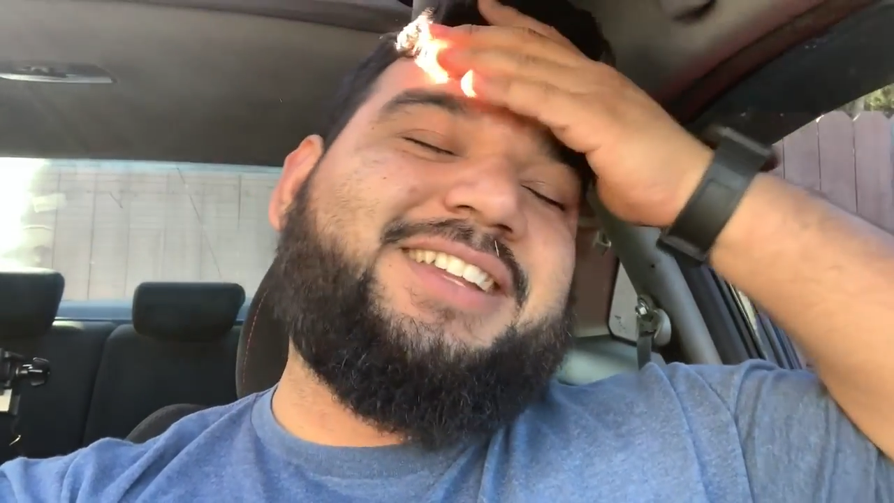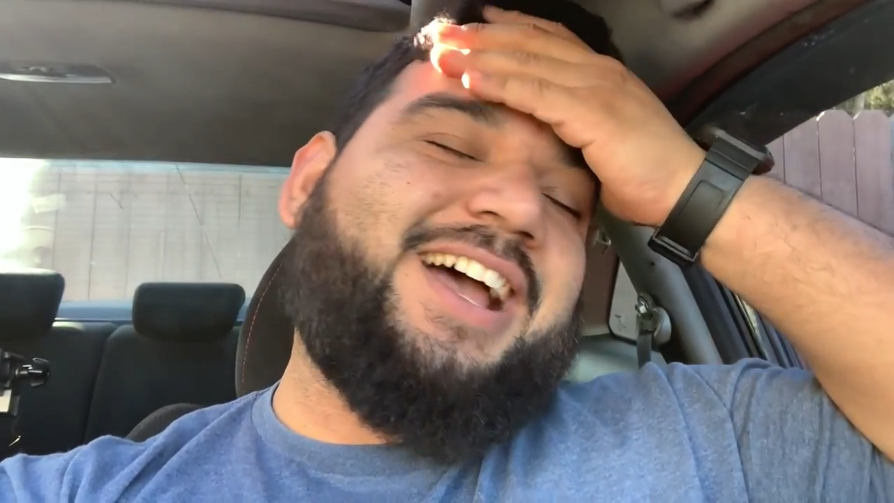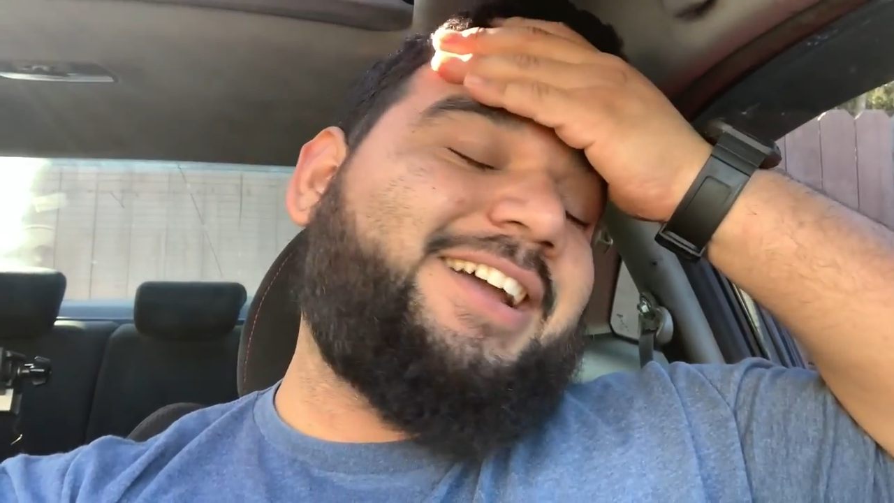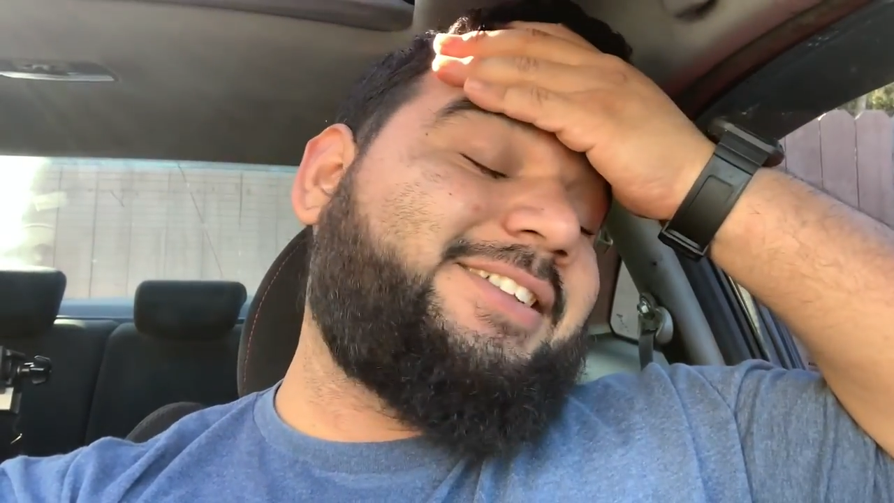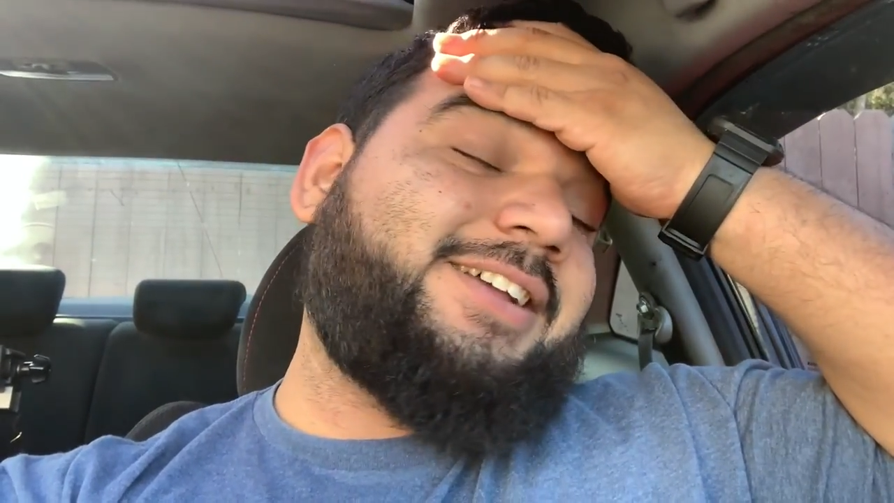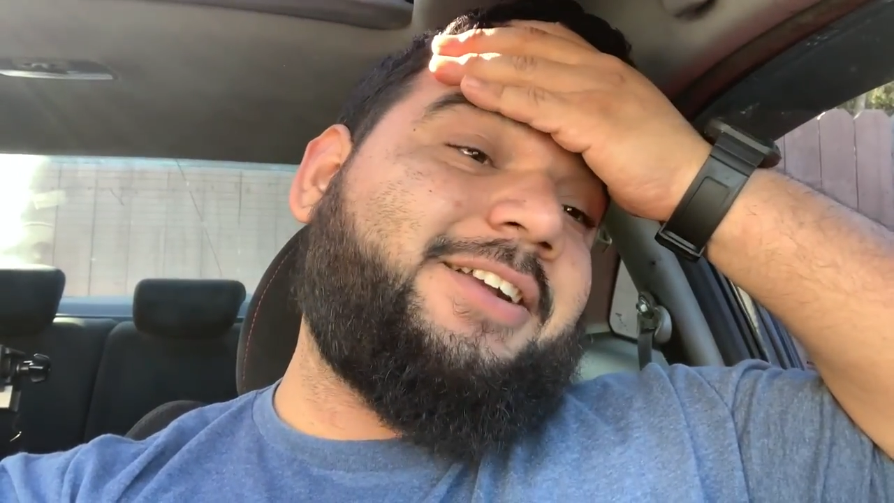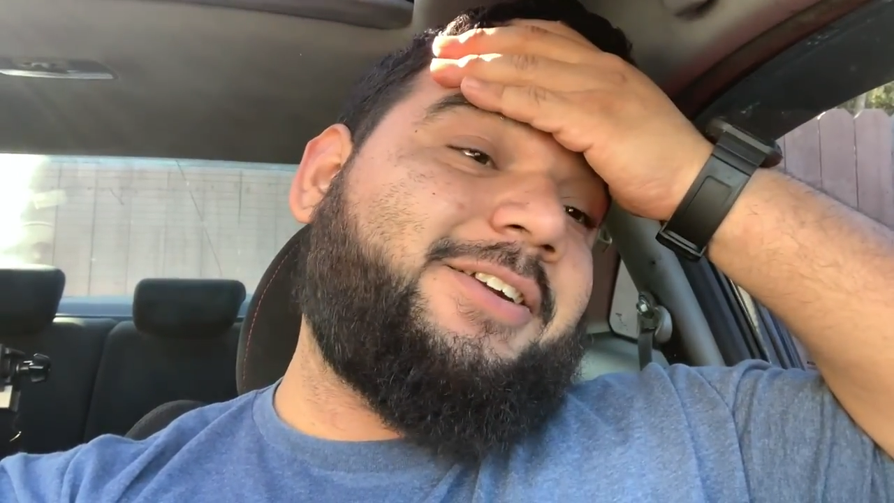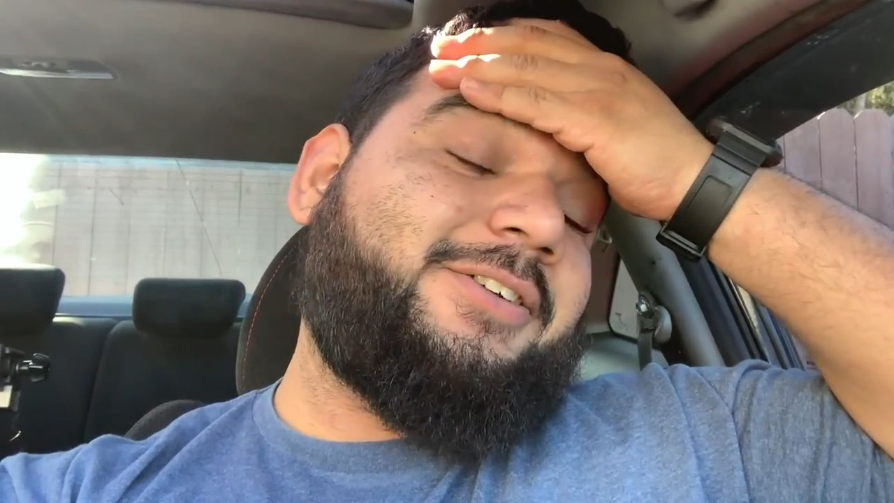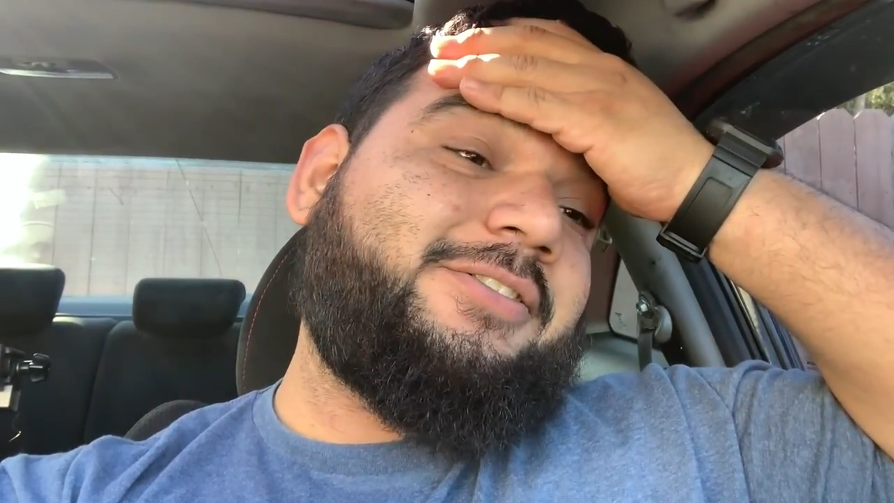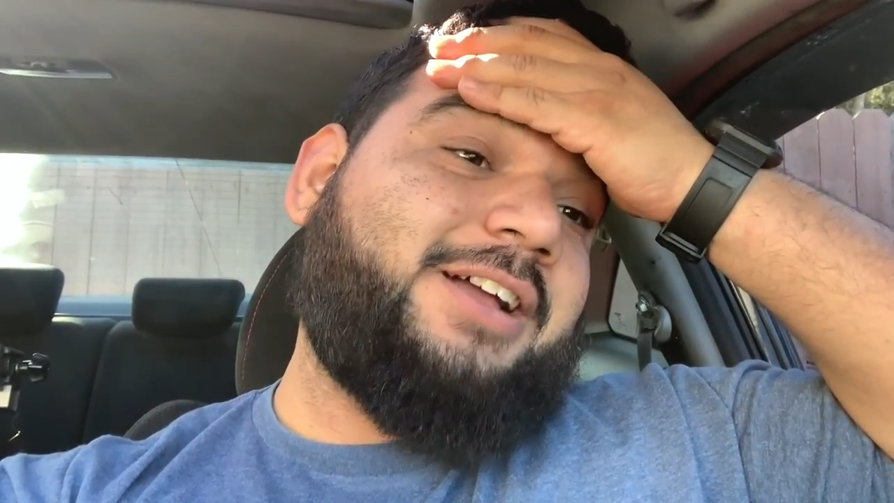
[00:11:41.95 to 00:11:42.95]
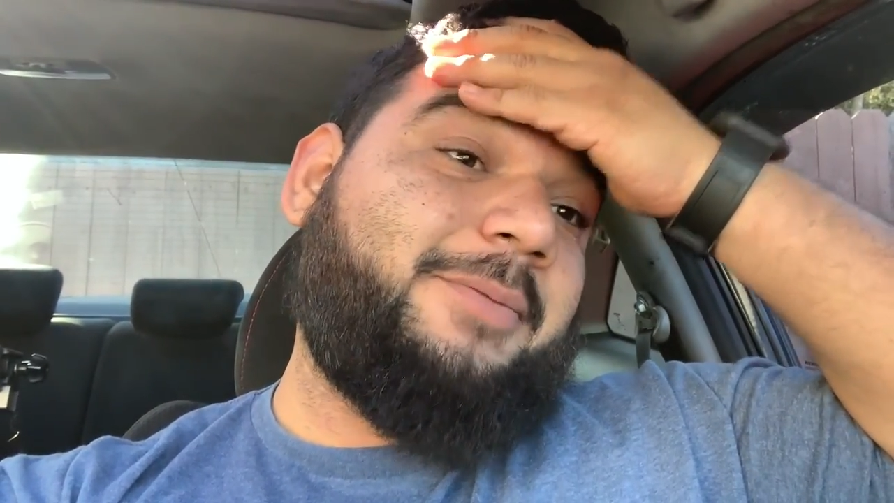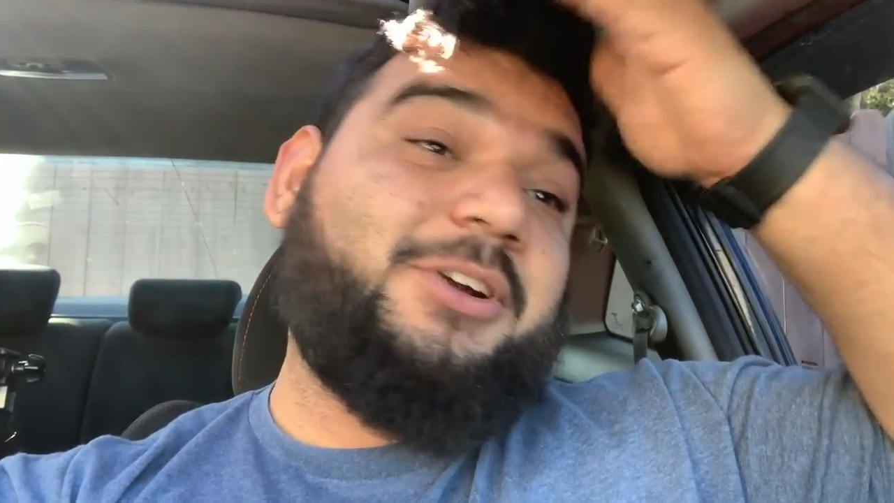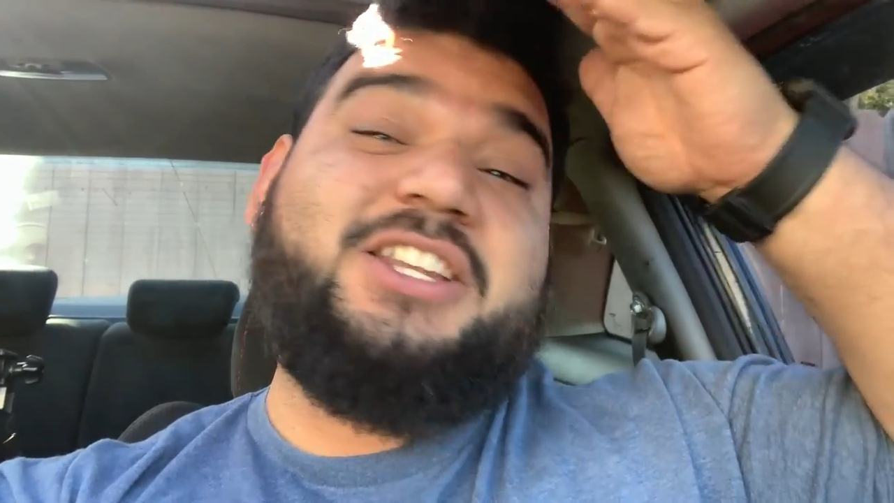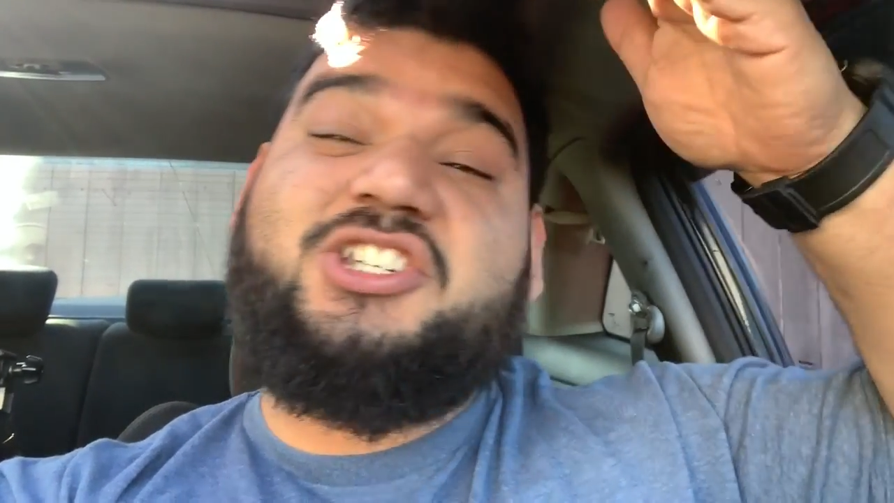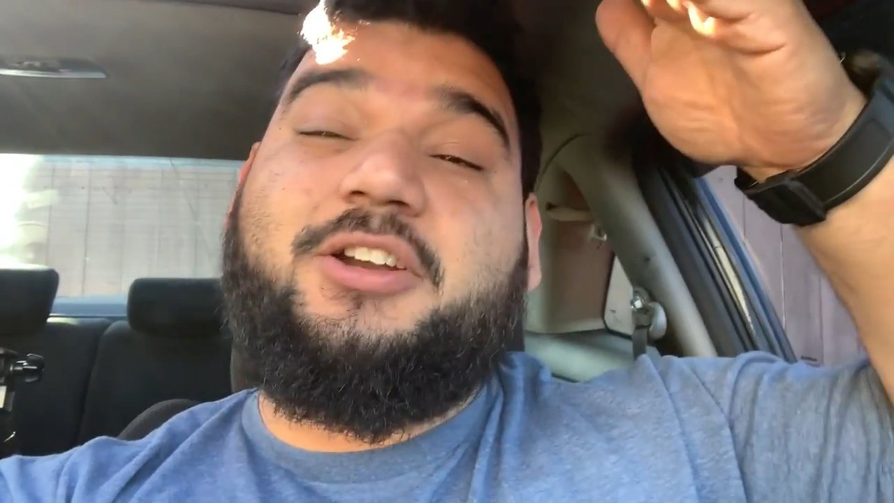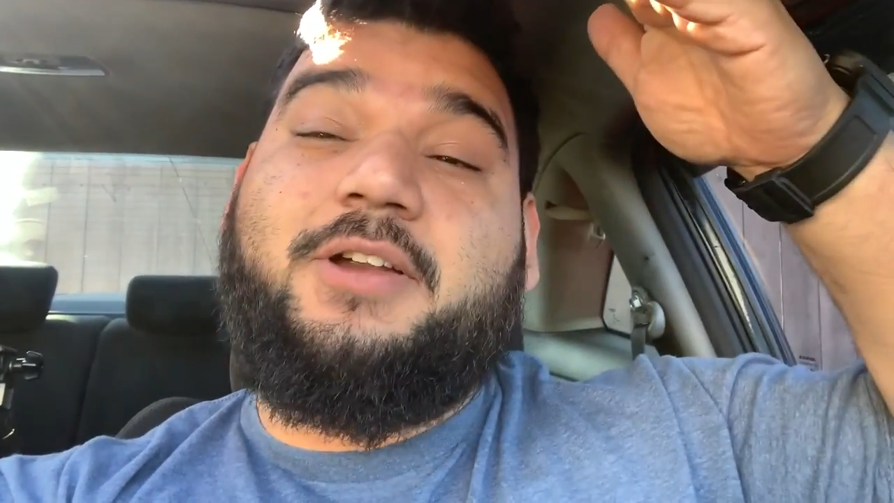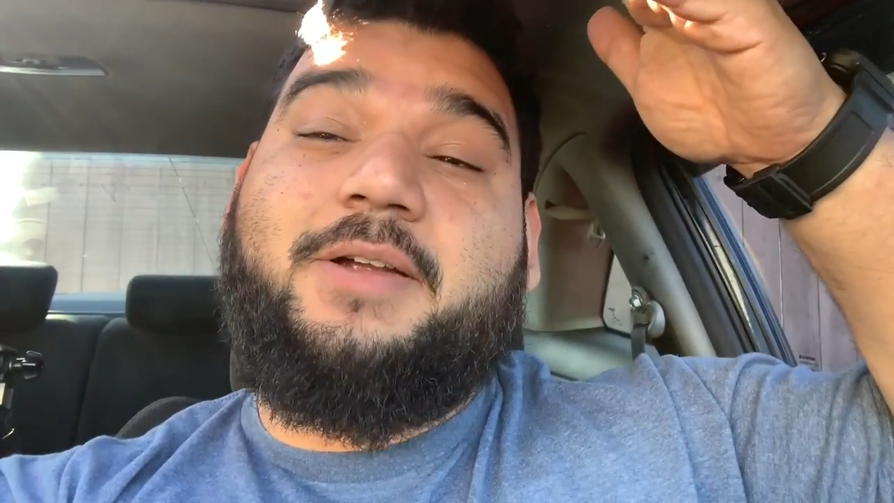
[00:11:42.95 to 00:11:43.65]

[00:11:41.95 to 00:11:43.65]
guys, I don't know. I'm really jittery